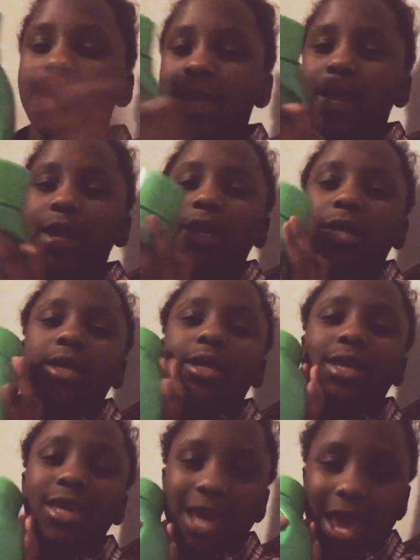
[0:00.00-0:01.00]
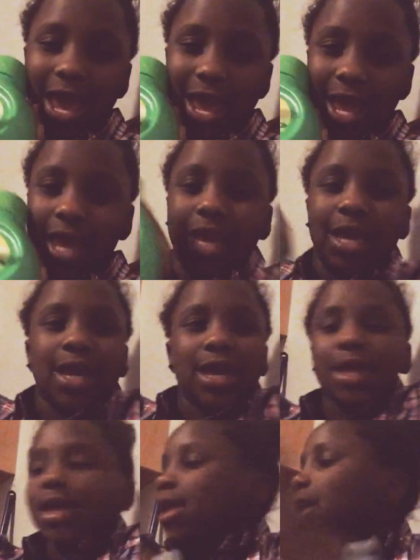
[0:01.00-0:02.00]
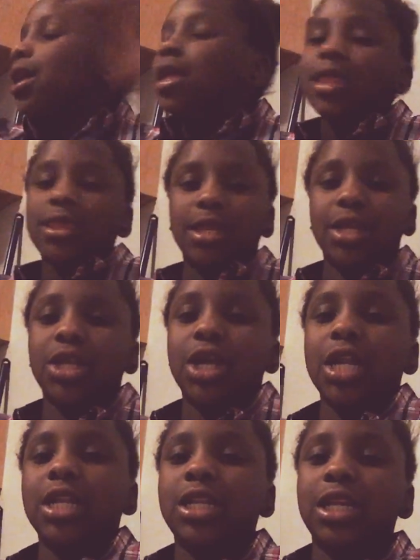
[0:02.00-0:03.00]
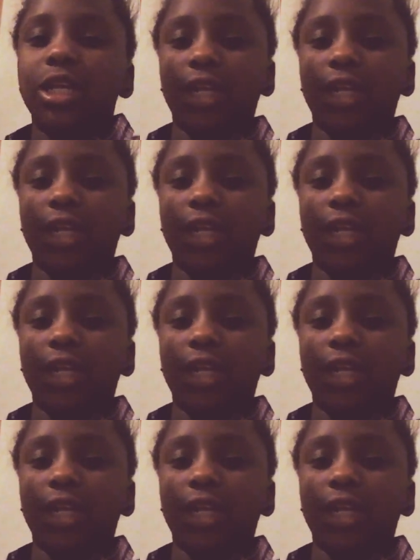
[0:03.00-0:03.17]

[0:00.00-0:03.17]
Then gang. Then you're going to